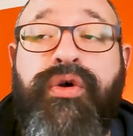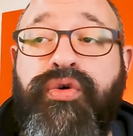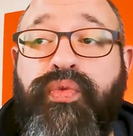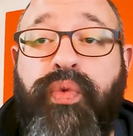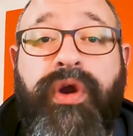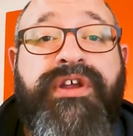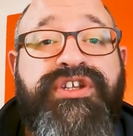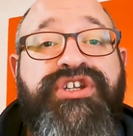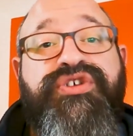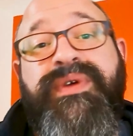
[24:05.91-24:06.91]
who work
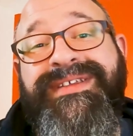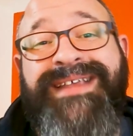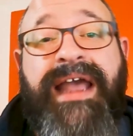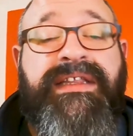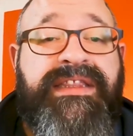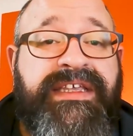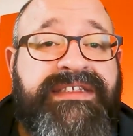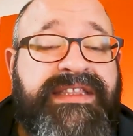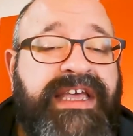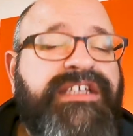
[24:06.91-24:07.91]
to do exactly
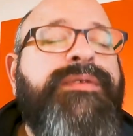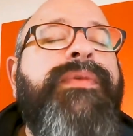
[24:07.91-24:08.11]
these things,